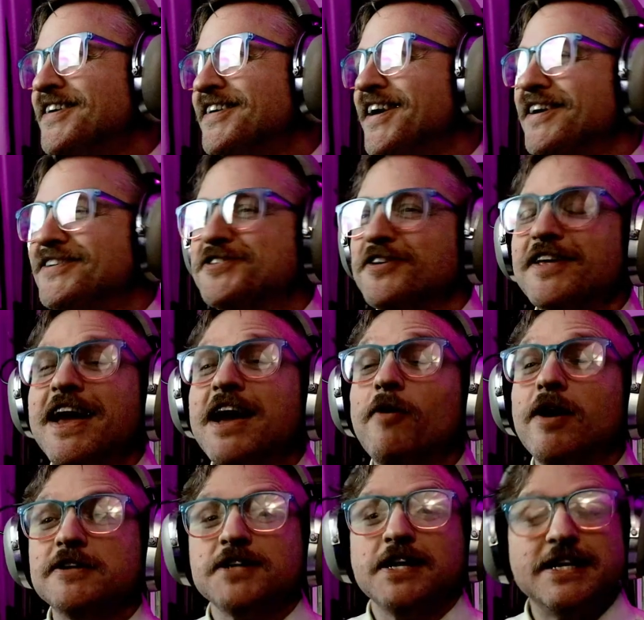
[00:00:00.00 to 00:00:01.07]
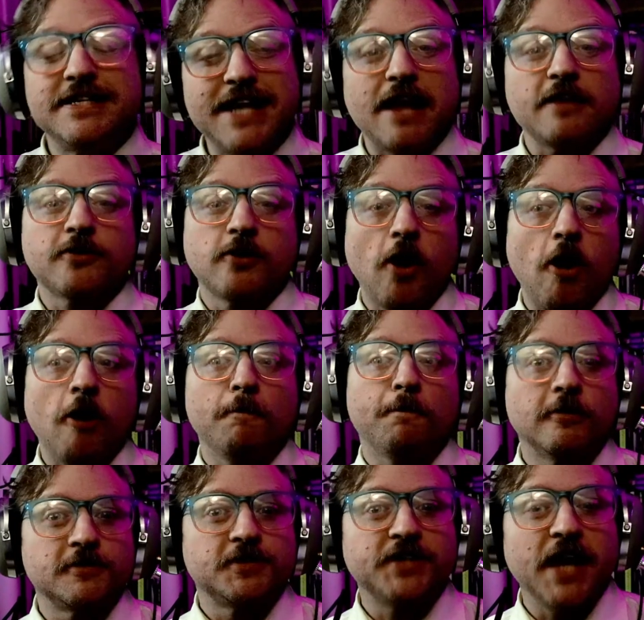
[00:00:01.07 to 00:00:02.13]
yeah, so it wasn't a death cult
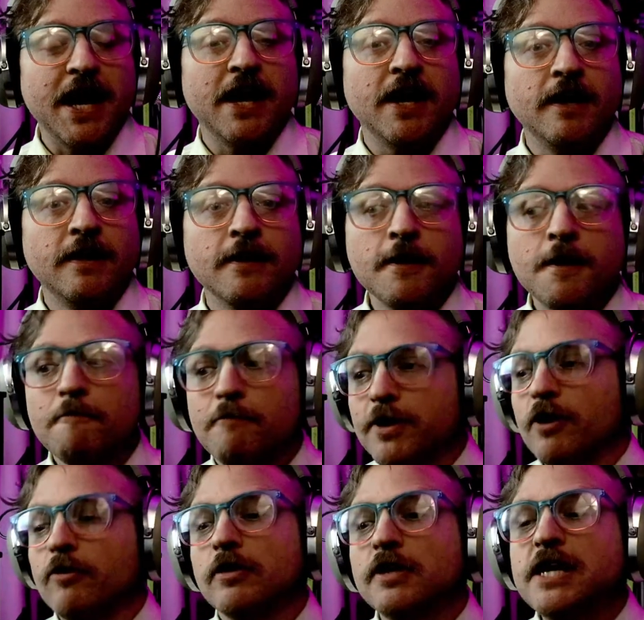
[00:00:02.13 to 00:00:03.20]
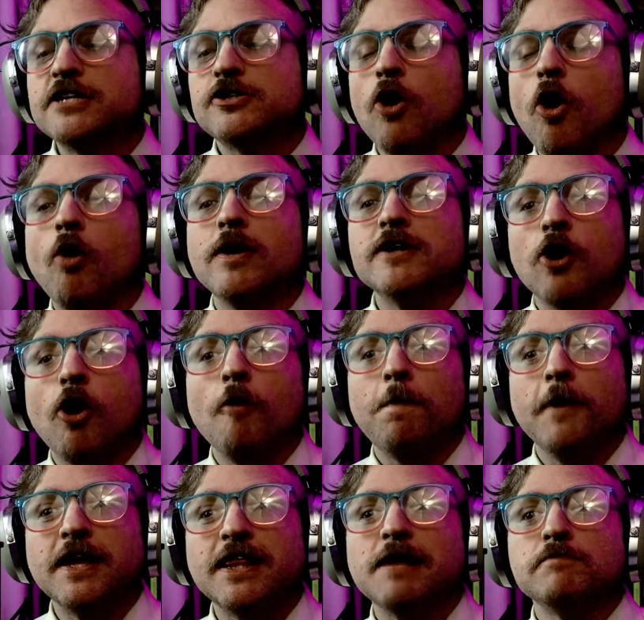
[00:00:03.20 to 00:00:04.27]
per se, but they're at least always
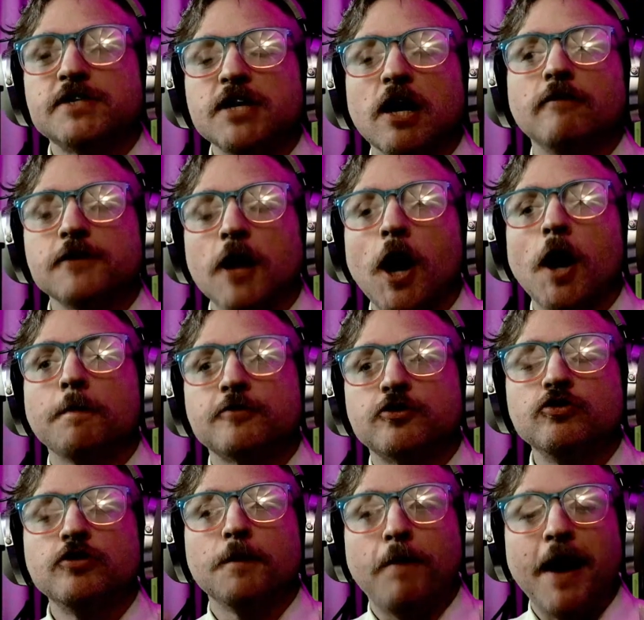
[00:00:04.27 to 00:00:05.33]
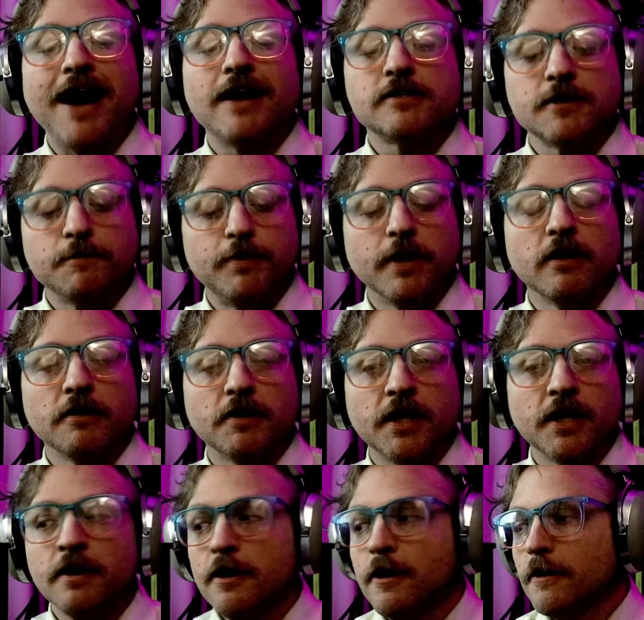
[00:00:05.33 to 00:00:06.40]
opening themselves up to the
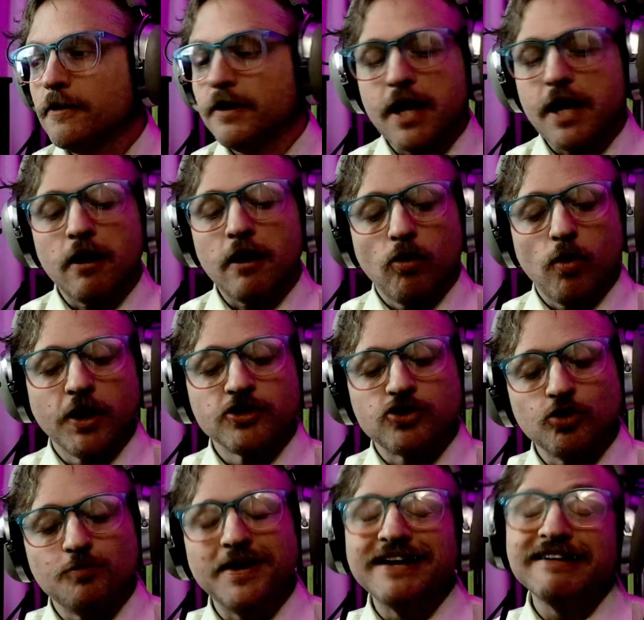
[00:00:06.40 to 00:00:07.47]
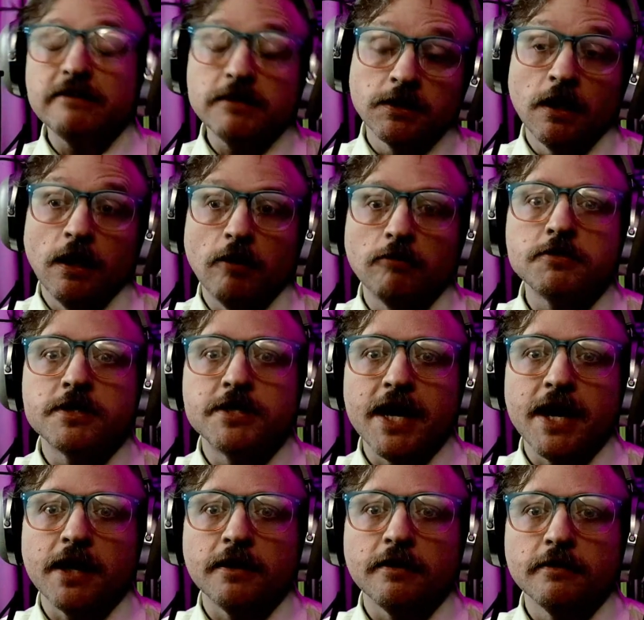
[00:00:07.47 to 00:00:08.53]
possibility that they are going to be, you know,
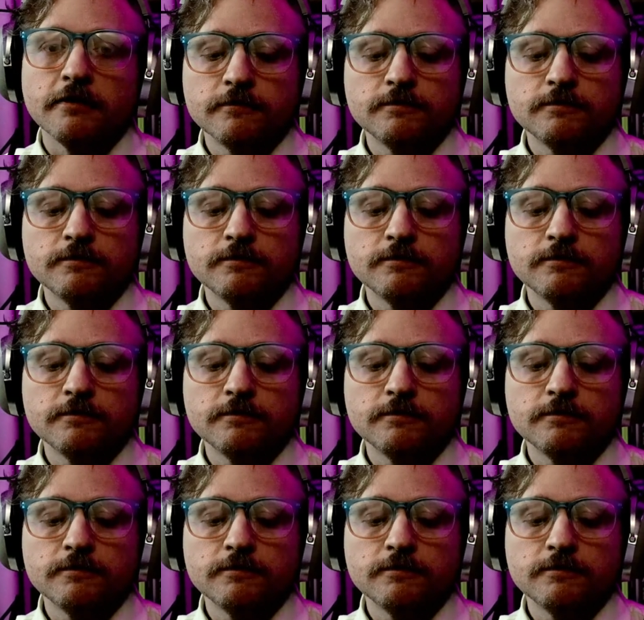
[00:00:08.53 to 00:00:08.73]
dead.